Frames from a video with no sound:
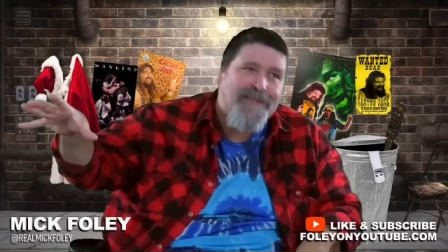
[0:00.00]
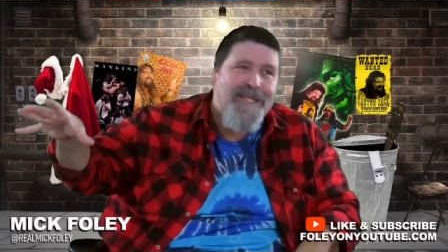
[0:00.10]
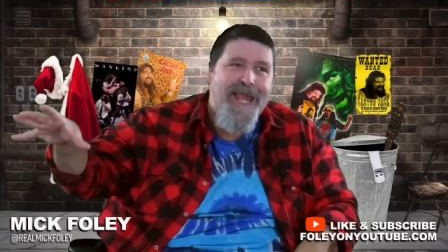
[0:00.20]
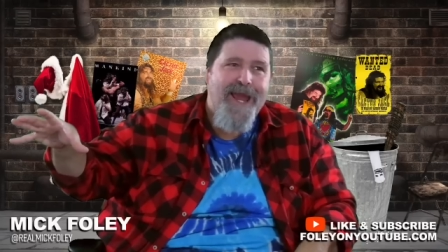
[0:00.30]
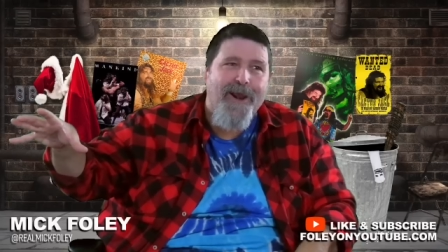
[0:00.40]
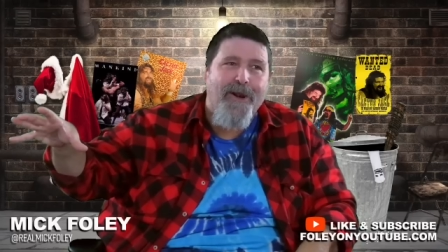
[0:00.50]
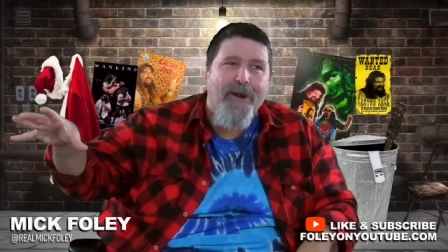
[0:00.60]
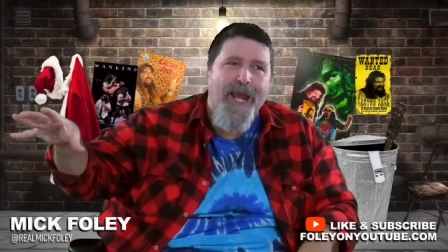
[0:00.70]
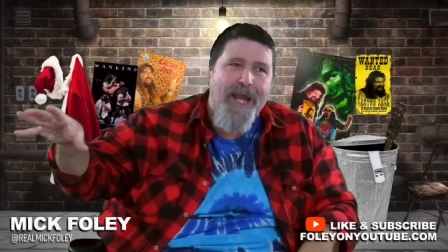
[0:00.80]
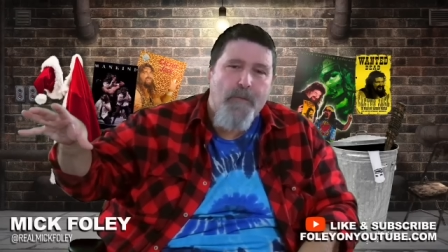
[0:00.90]
there.
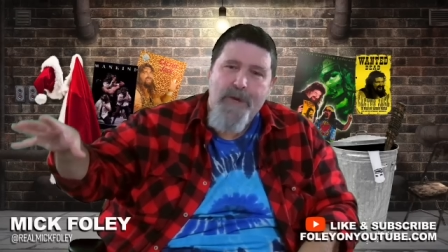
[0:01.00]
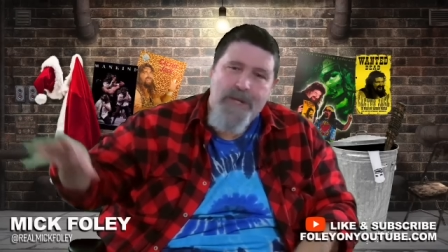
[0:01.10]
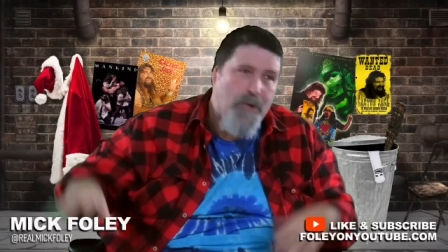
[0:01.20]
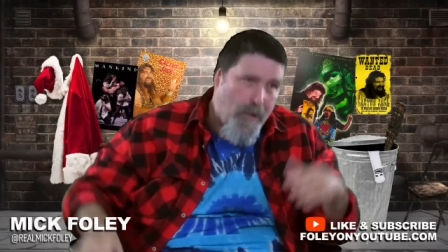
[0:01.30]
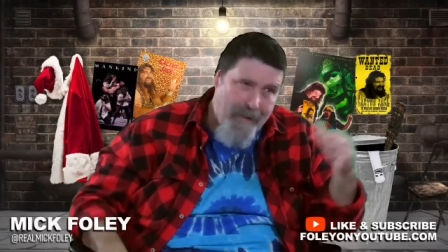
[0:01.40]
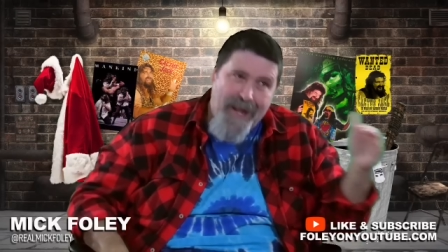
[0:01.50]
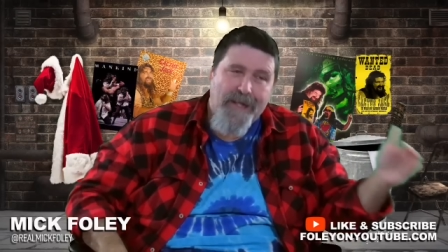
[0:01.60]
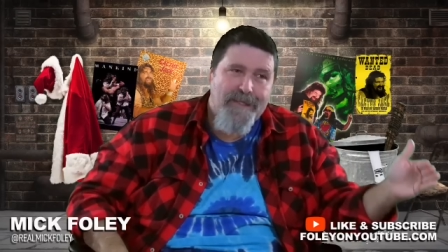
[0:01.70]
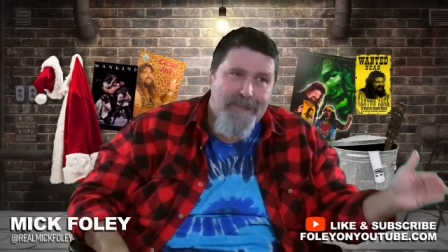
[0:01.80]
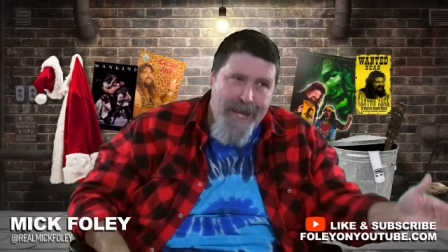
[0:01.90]
And when you go
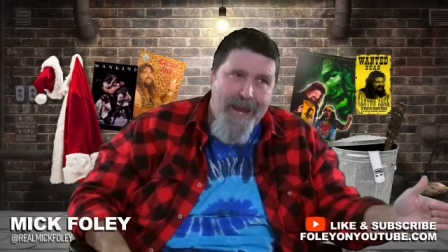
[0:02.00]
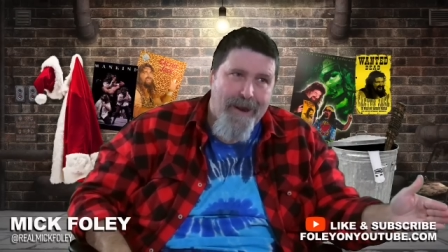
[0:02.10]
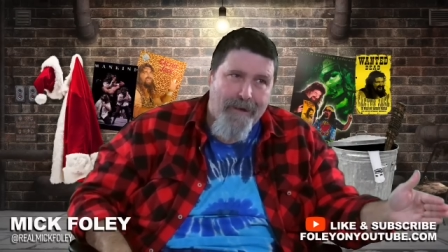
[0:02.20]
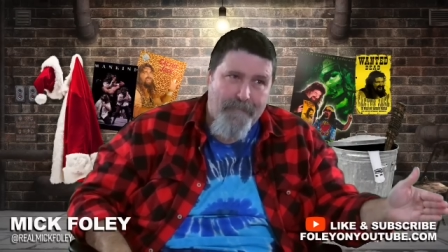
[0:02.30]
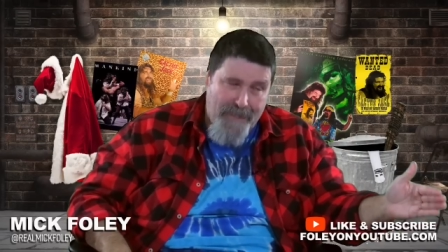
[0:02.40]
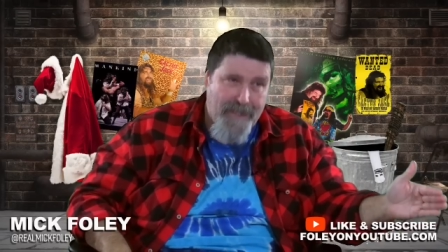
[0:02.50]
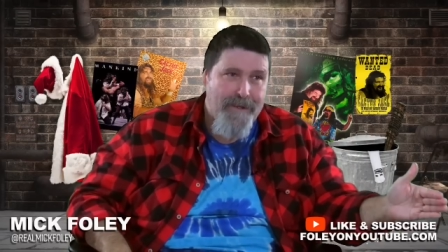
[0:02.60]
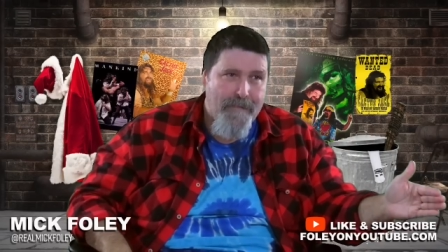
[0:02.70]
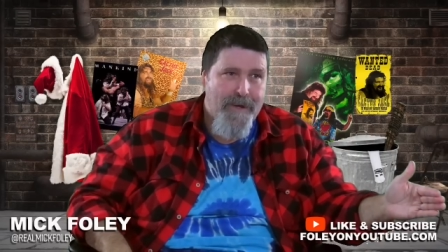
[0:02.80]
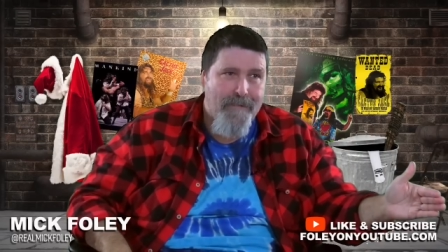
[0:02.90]
back there, meaning
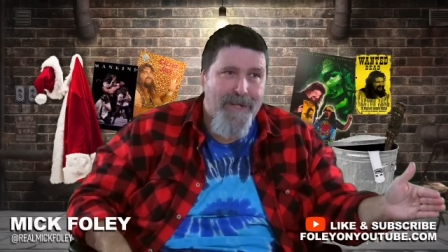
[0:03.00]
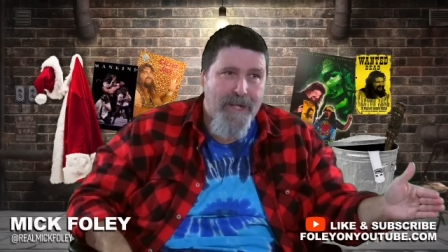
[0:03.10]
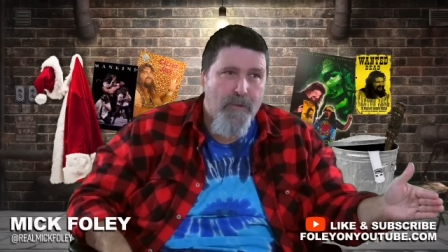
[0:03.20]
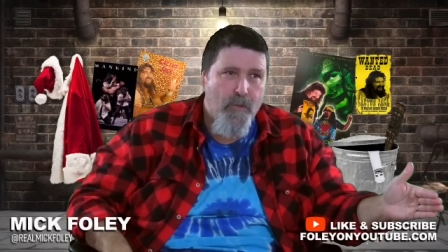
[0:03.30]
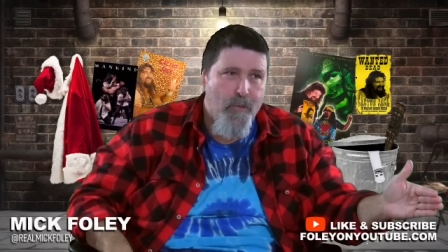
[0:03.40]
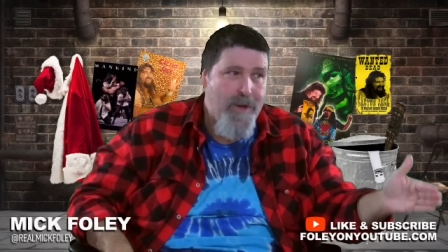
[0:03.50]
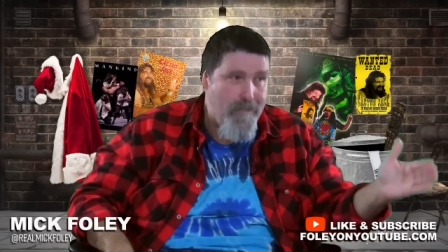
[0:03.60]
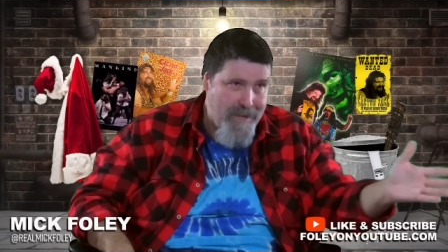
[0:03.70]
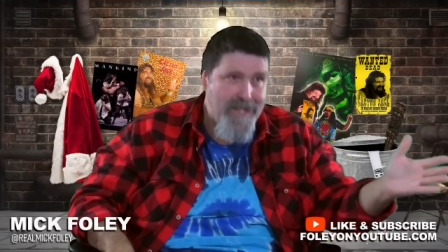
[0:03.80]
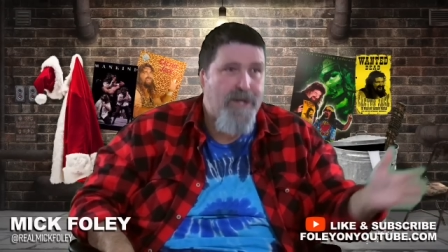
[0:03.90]
WWE, we'll
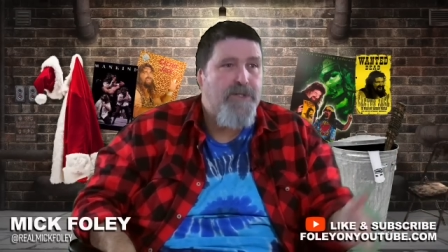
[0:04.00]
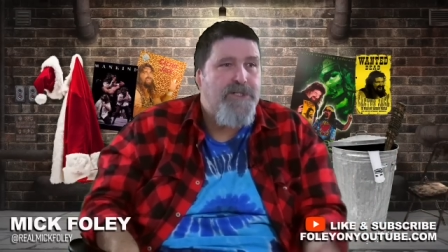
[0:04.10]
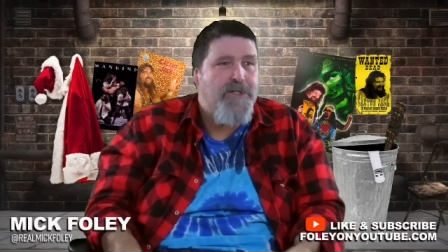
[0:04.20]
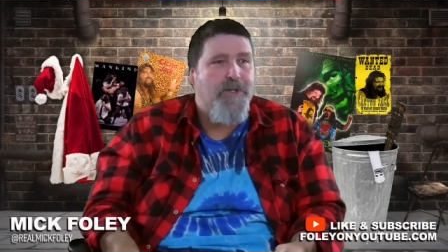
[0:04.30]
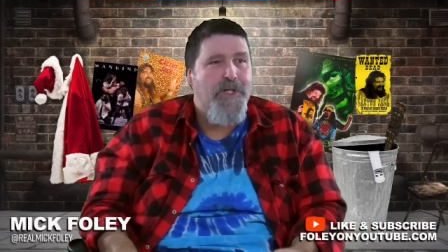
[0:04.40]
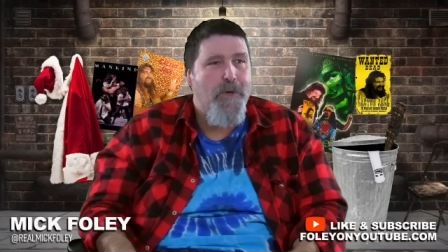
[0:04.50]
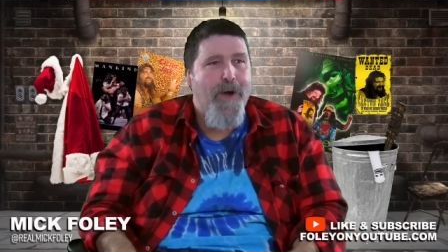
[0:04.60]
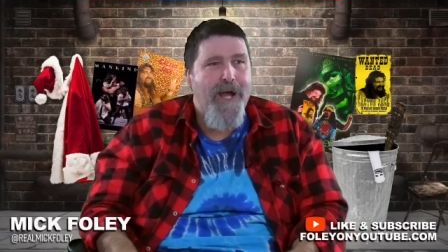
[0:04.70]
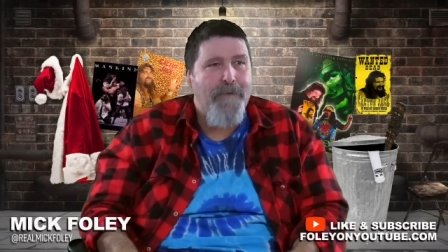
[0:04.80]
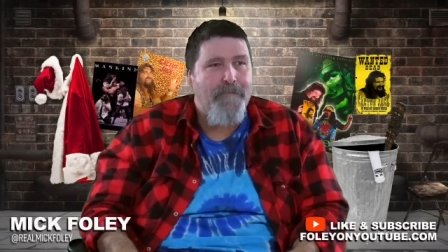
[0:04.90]
be there cheering you
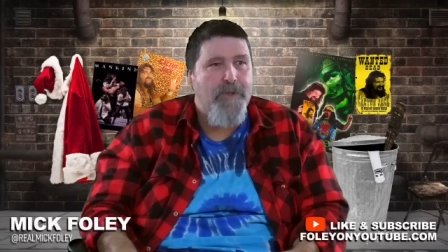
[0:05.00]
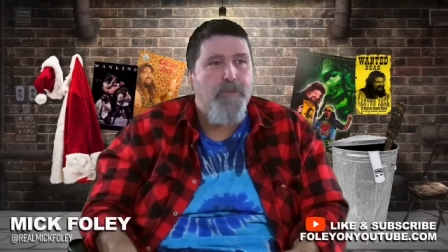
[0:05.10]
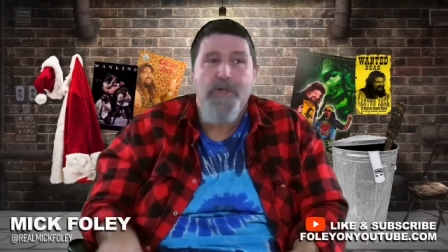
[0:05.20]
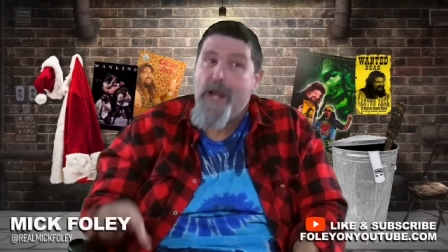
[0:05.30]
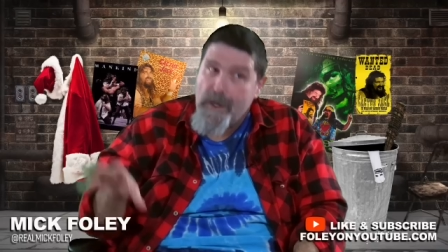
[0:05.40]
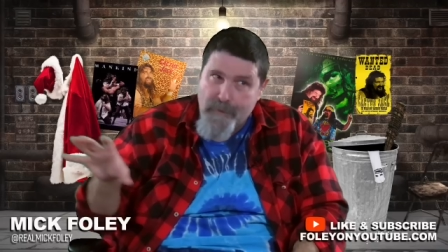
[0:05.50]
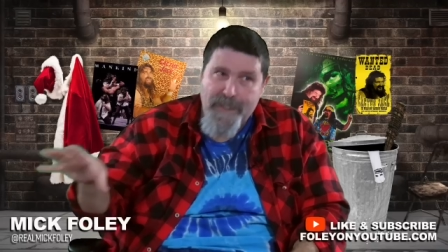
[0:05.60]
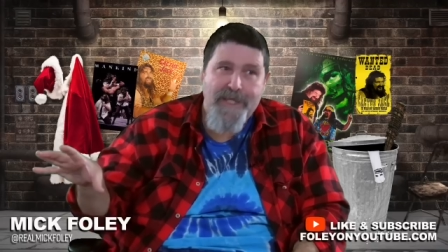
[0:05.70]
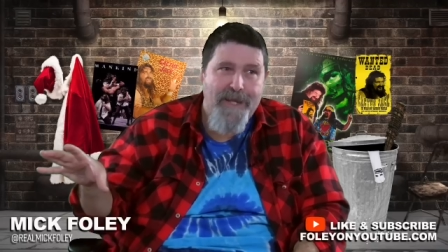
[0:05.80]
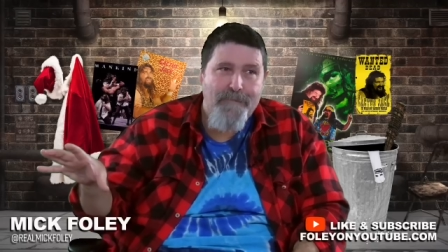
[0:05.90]
on, but we're not going
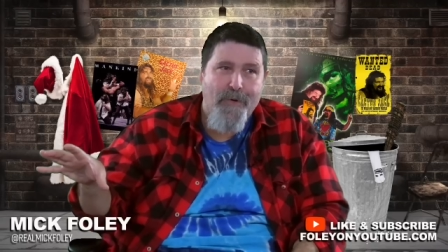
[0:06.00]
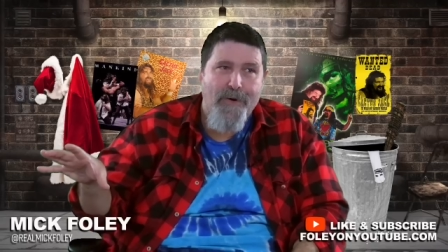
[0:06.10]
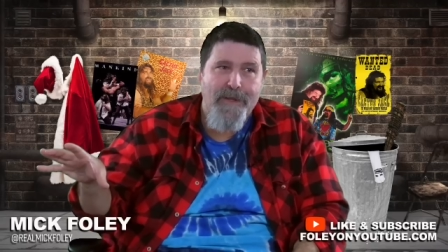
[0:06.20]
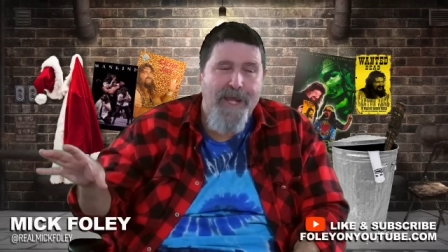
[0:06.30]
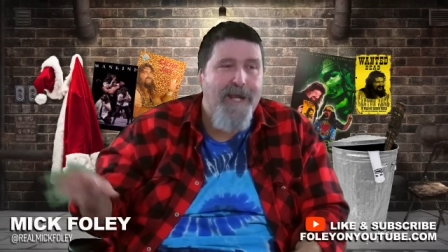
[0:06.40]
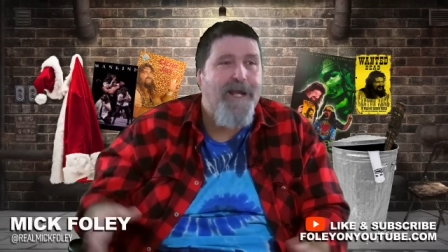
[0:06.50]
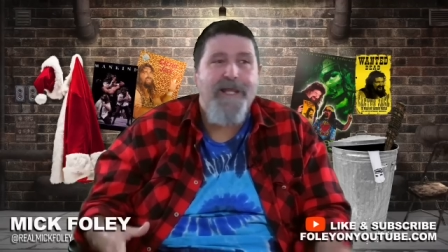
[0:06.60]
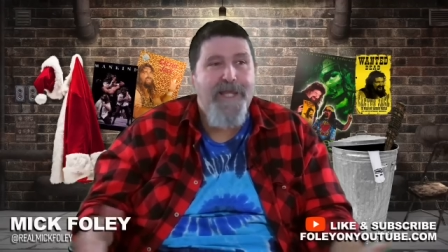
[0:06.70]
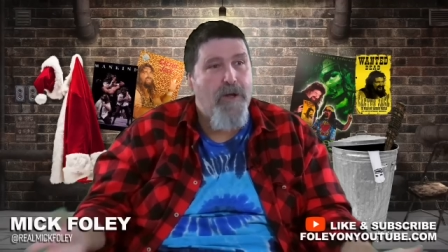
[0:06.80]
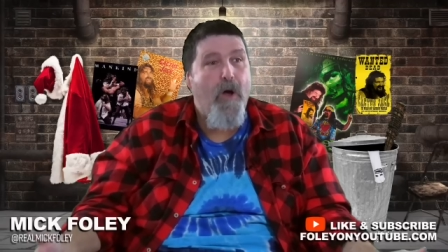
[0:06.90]
to take part in that. And I
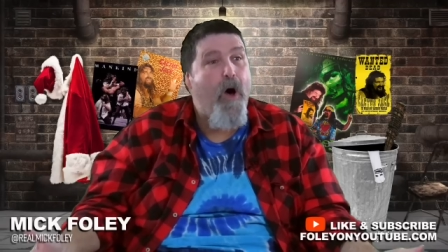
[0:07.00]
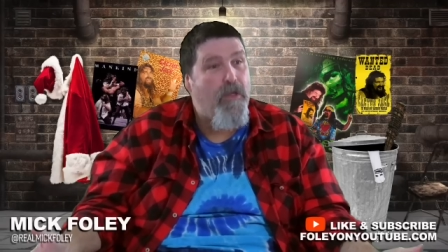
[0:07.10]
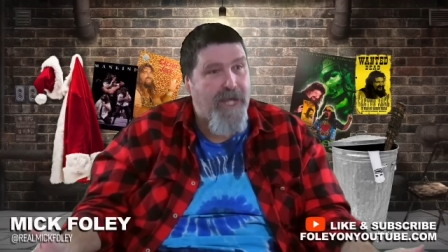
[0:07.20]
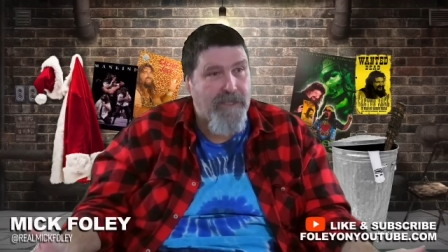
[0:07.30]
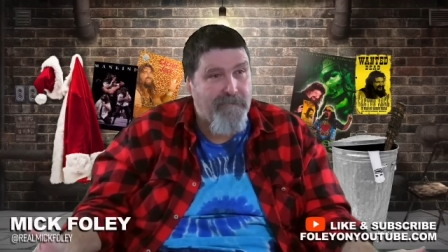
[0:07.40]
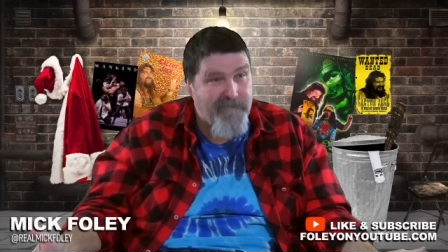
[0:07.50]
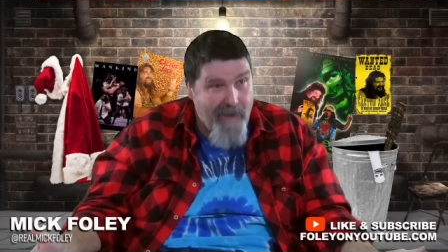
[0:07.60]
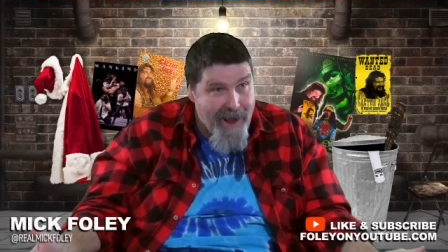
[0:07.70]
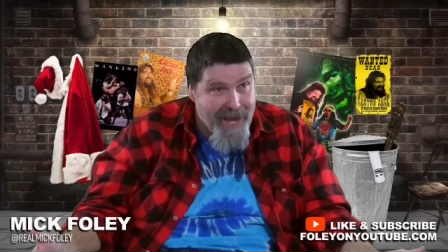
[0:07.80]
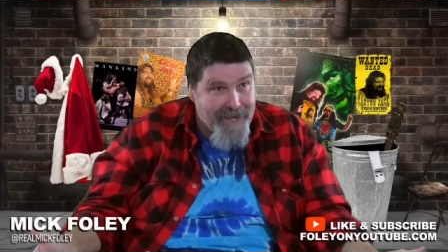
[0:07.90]
think all that's
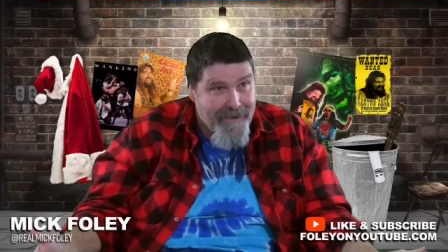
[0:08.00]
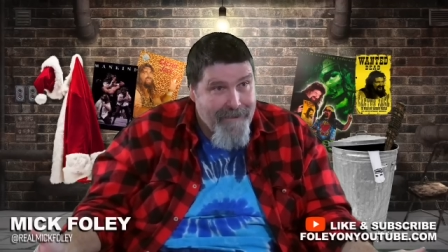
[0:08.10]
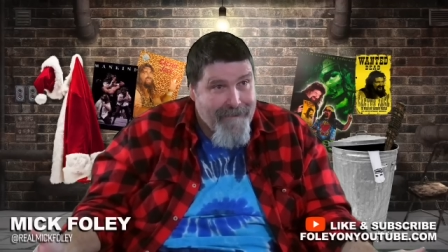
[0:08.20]
fine.